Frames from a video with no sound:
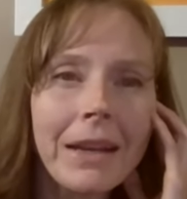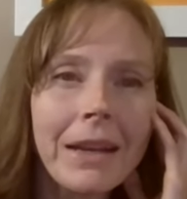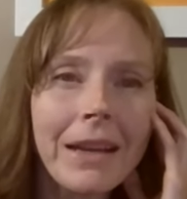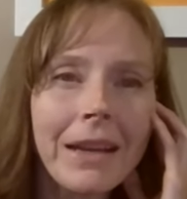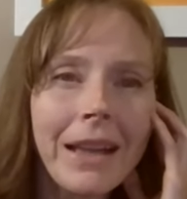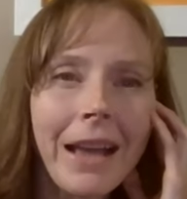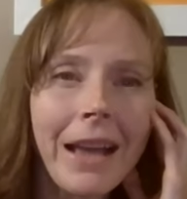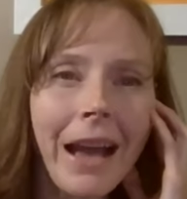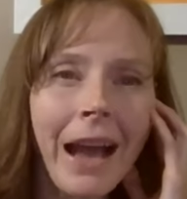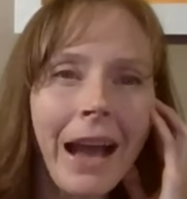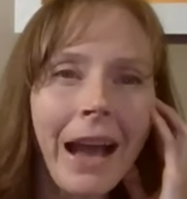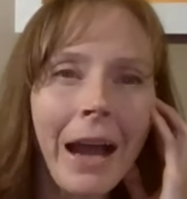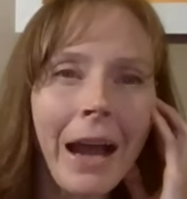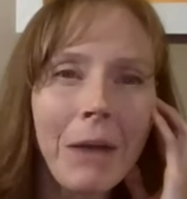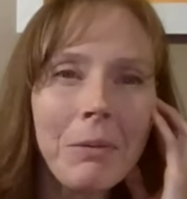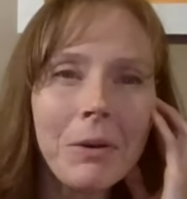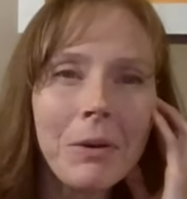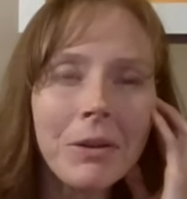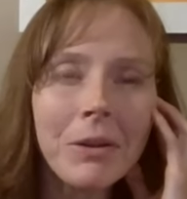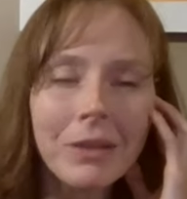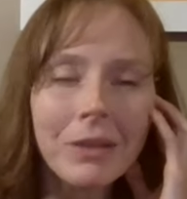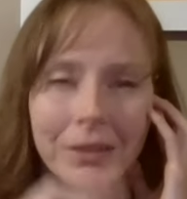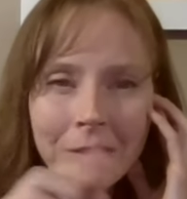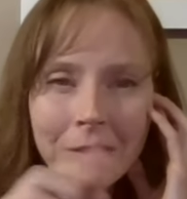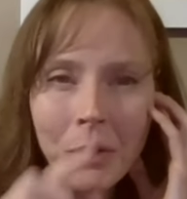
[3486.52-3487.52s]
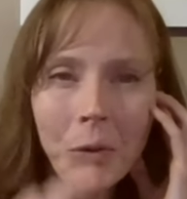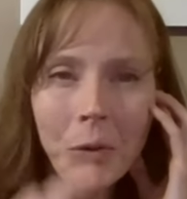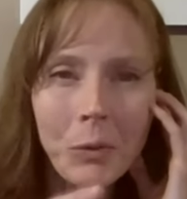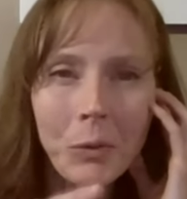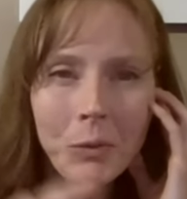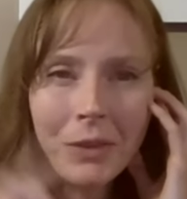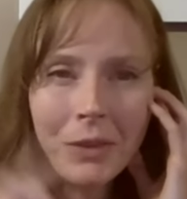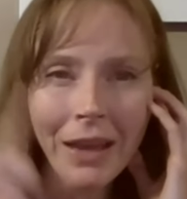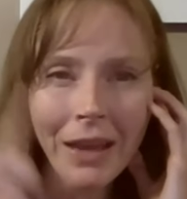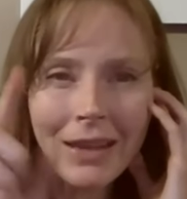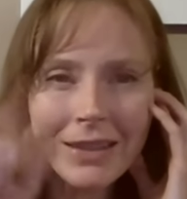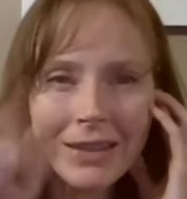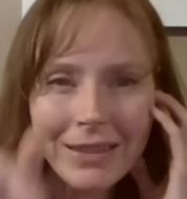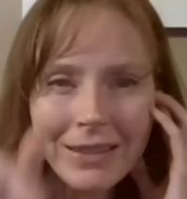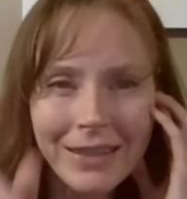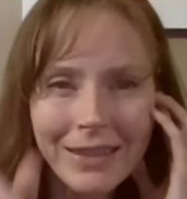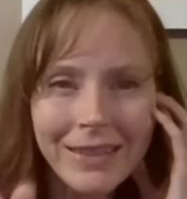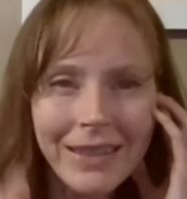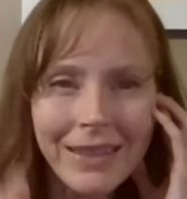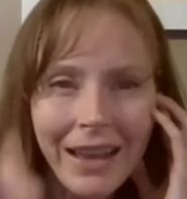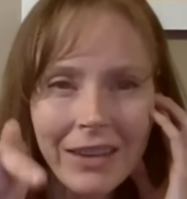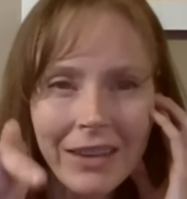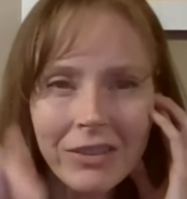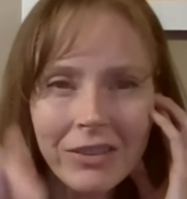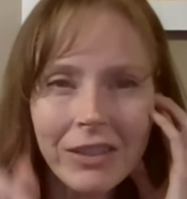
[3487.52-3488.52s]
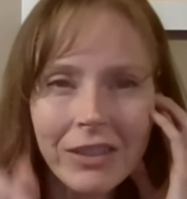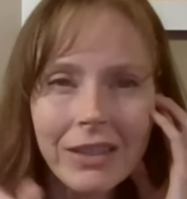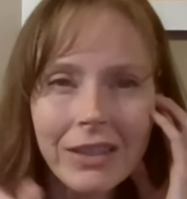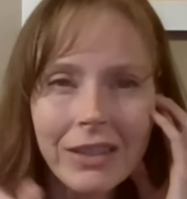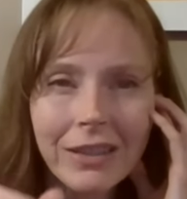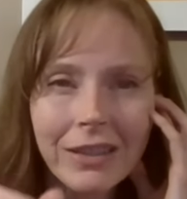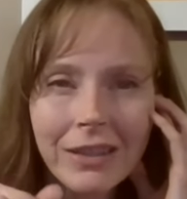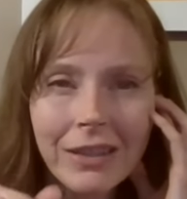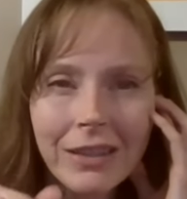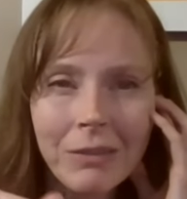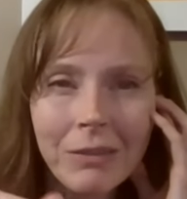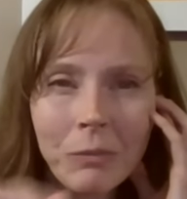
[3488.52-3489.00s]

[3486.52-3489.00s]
but how about so that's it's actually